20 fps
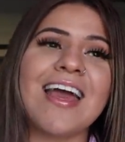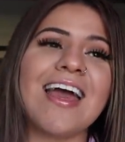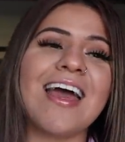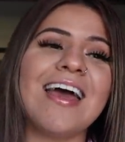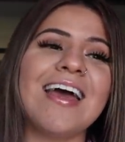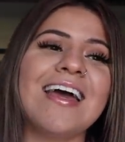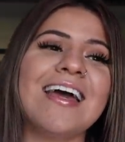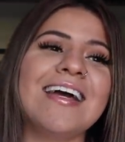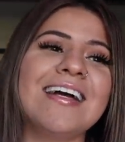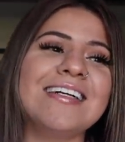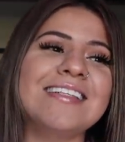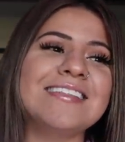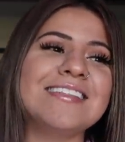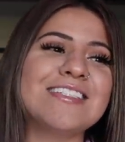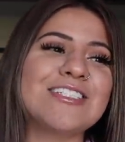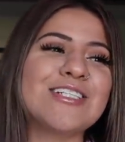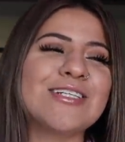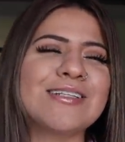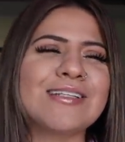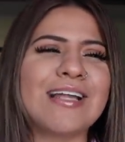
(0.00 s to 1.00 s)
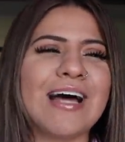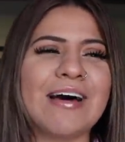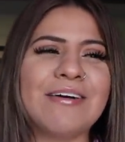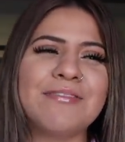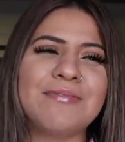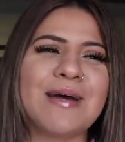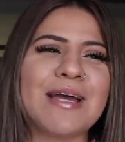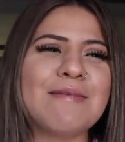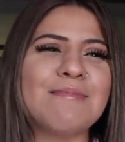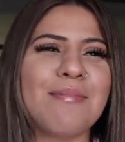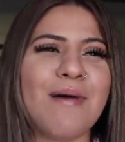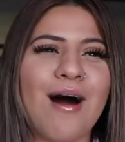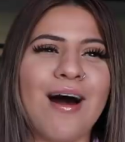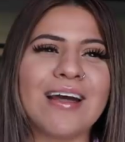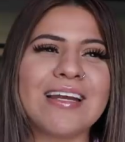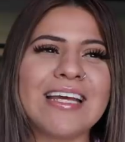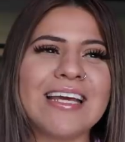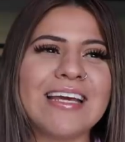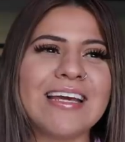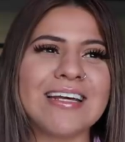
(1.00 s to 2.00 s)
and to love my
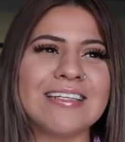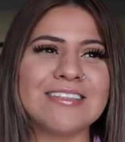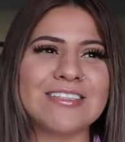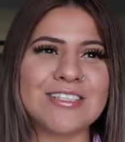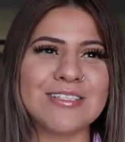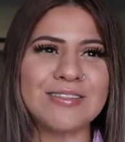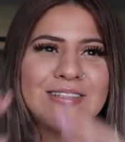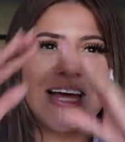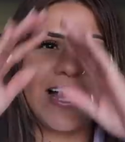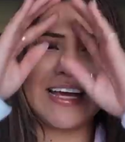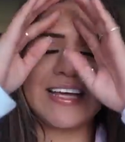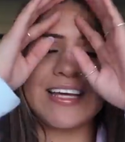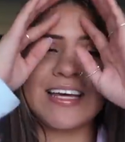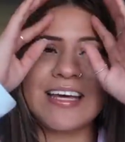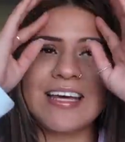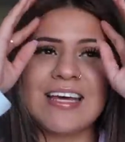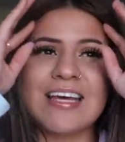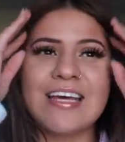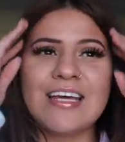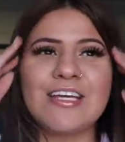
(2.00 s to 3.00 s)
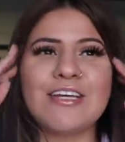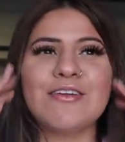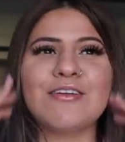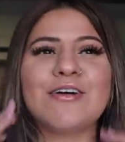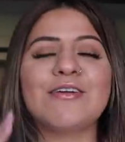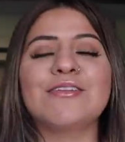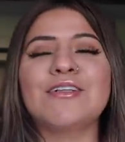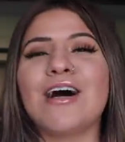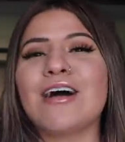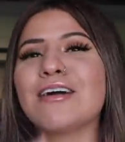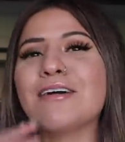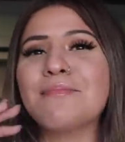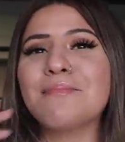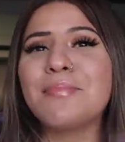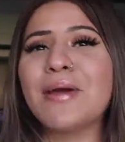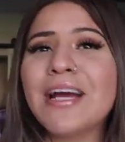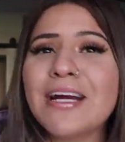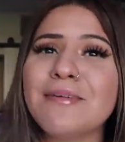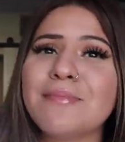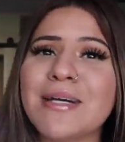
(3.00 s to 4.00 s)
body and to, like, you know, not
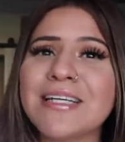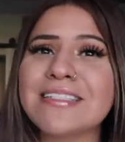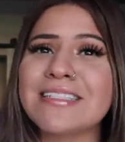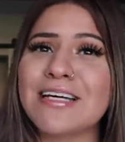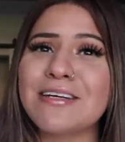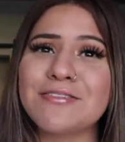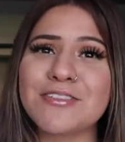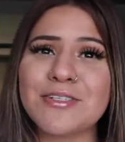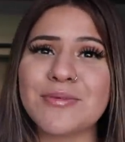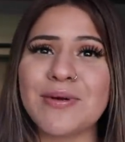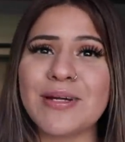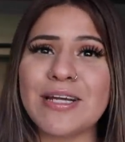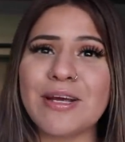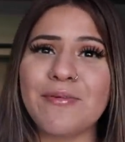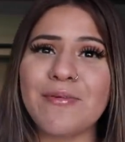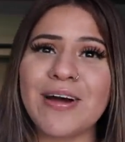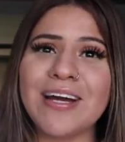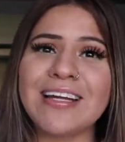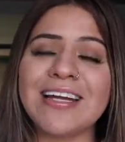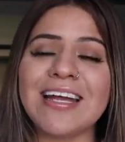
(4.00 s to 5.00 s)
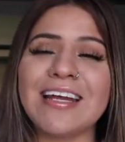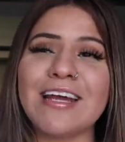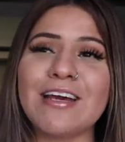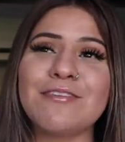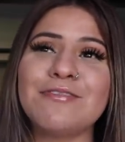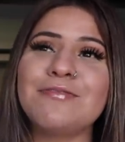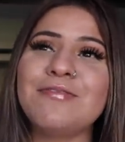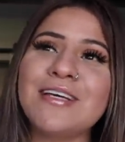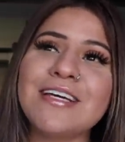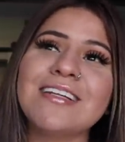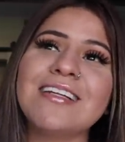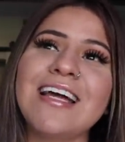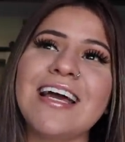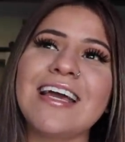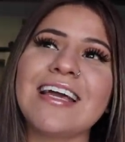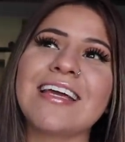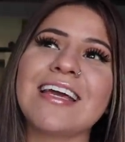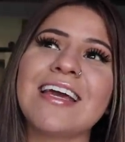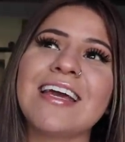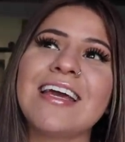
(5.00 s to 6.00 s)
compare myself to anyone. And I feel
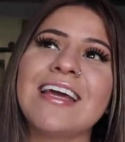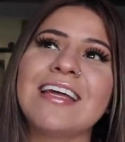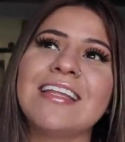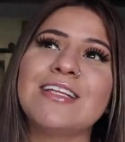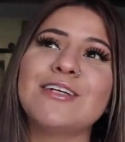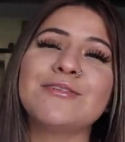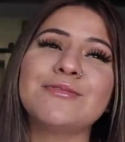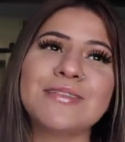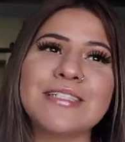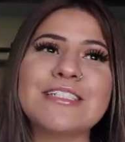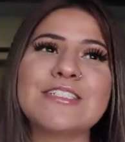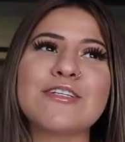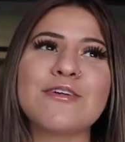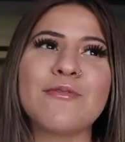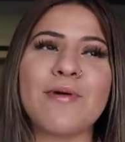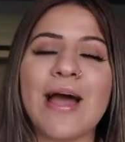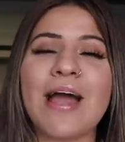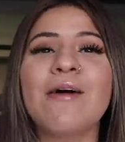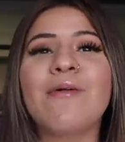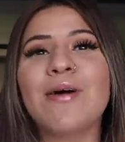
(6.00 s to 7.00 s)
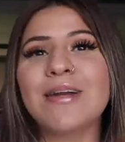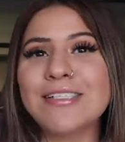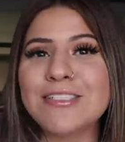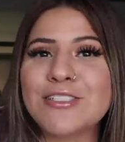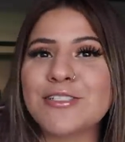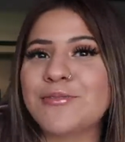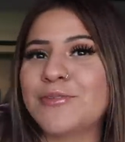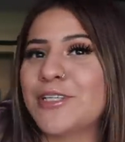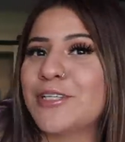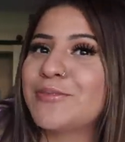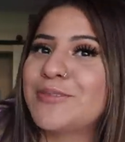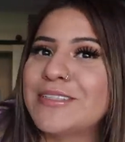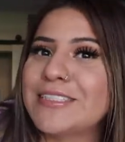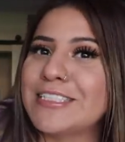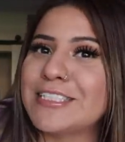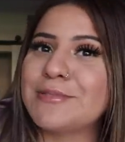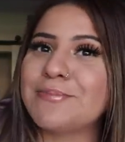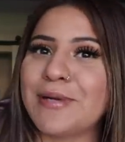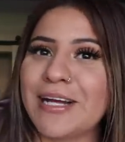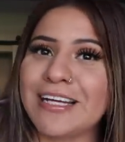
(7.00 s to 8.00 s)
like the reason why I wanted to work with
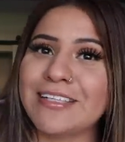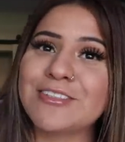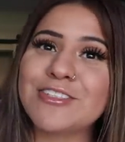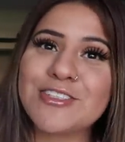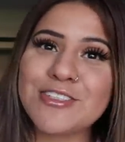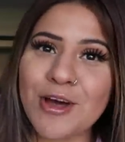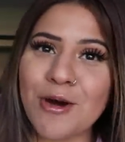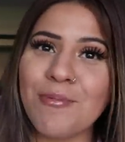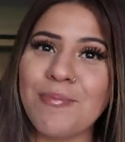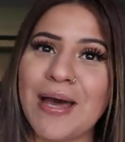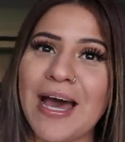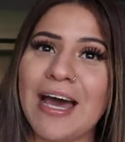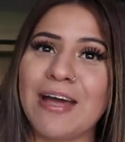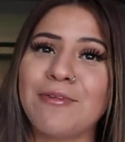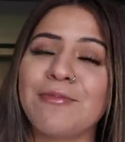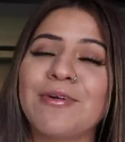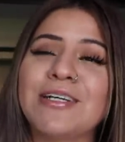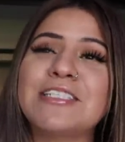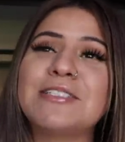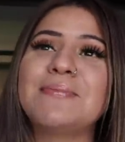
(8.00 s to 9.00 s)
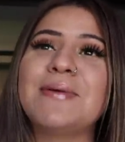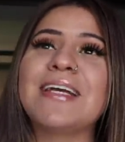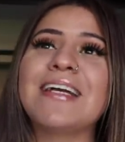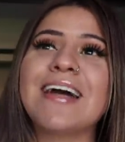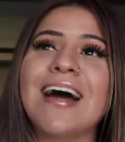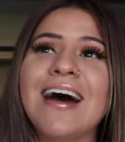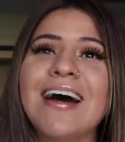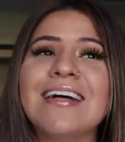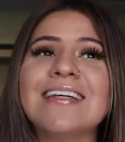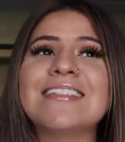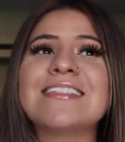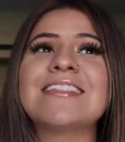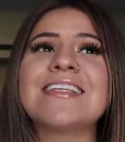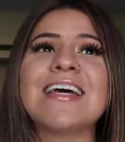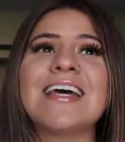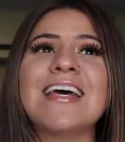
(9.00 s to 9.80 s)
this brand so bad was because